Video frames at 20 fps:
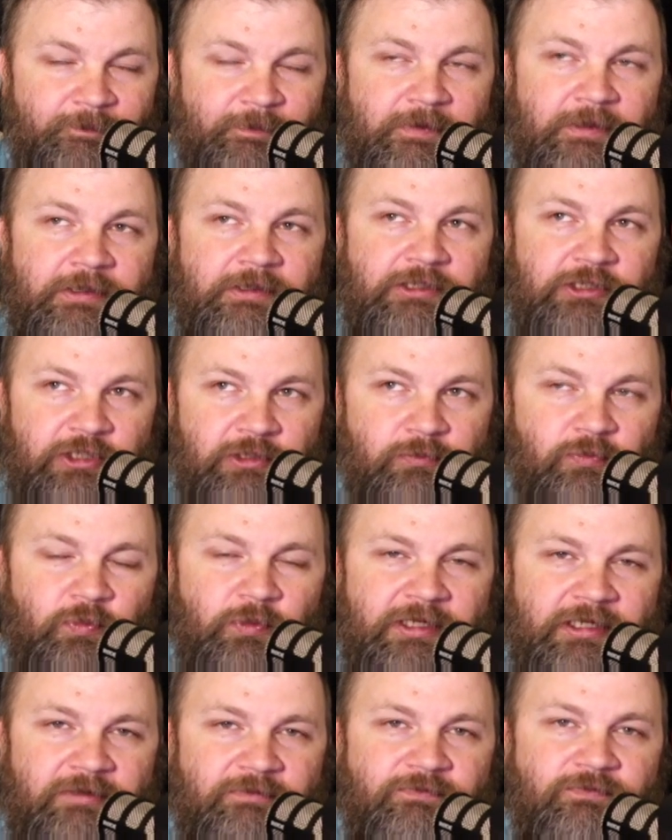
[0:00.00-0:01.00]
keep
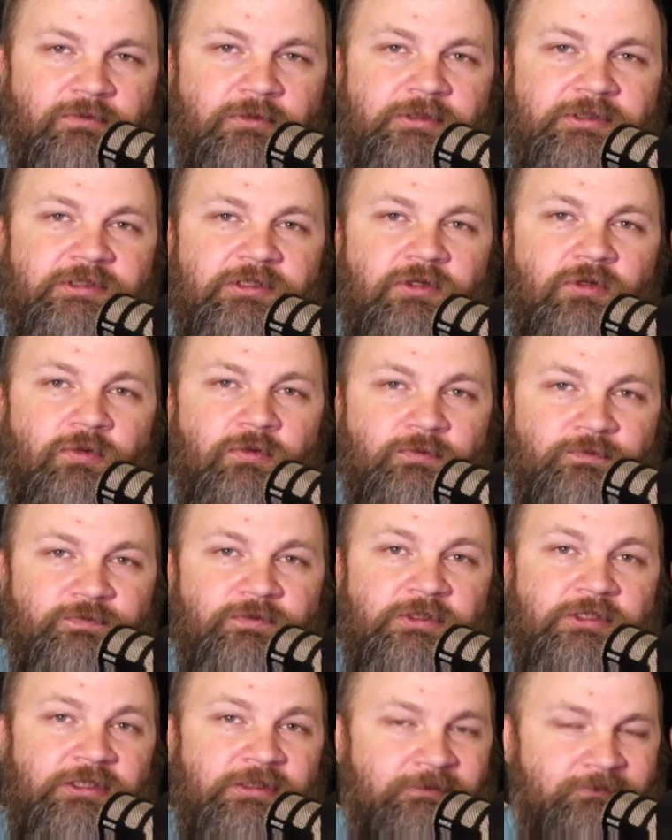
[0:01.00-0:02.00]
waiting for it to
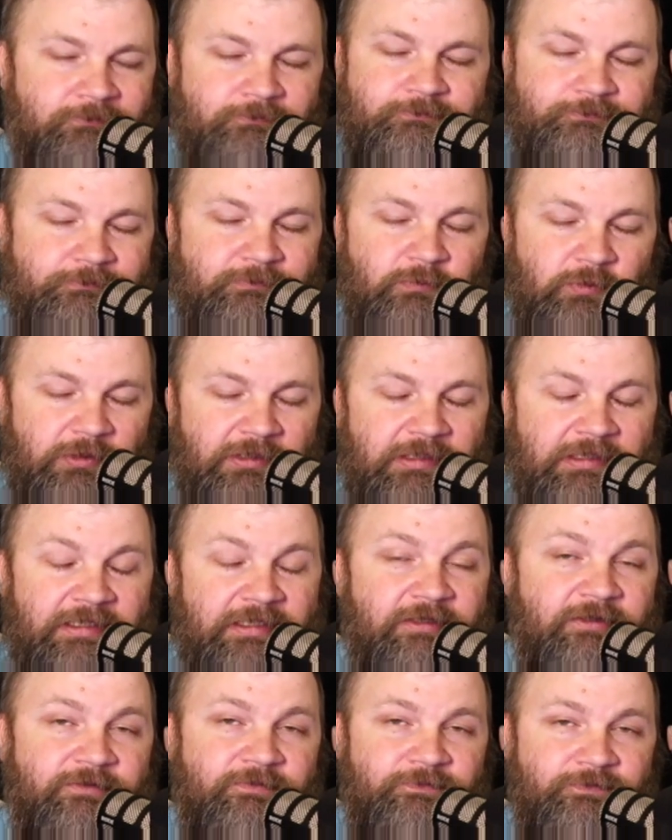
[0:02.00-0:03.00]
hopefully
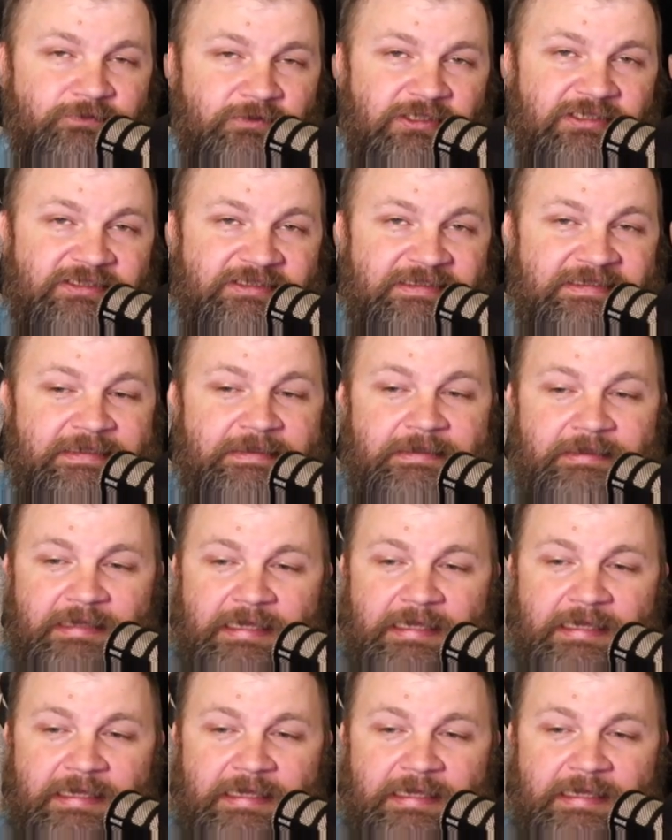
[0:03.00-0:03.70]
live to see that